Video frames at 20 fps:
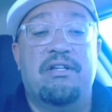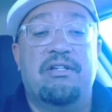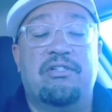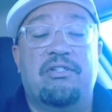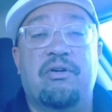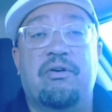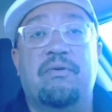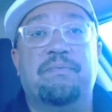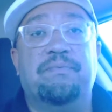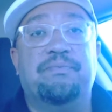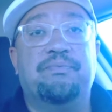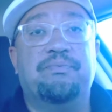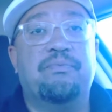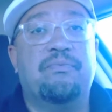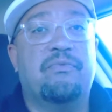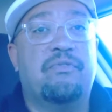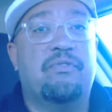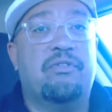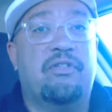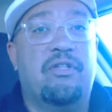So
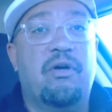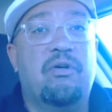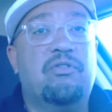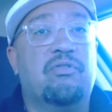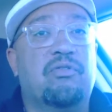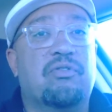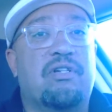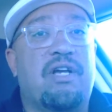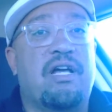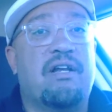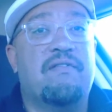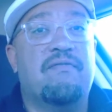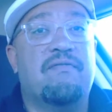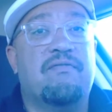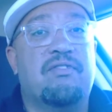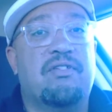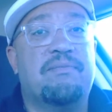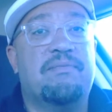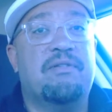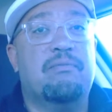those are kind
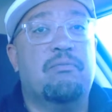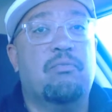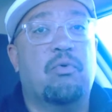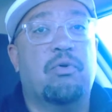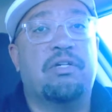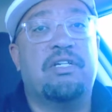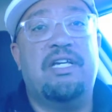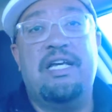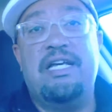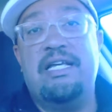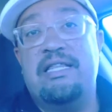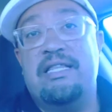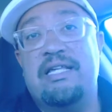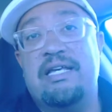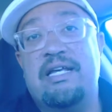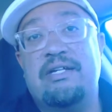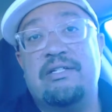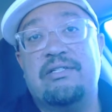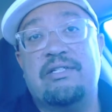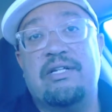of some of the more key
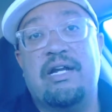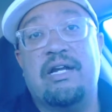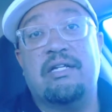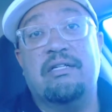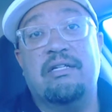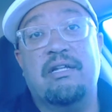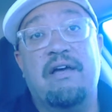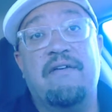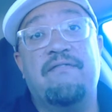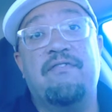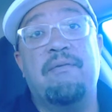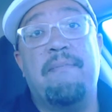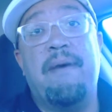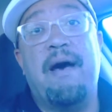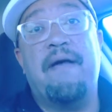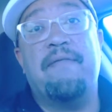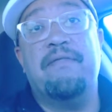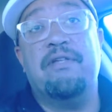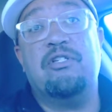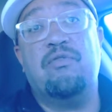things that I loved
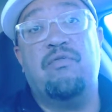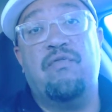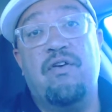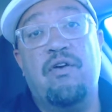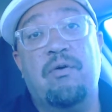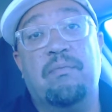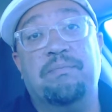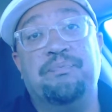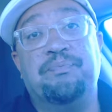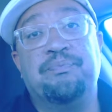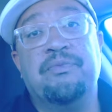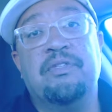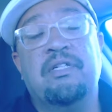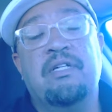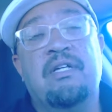about this film.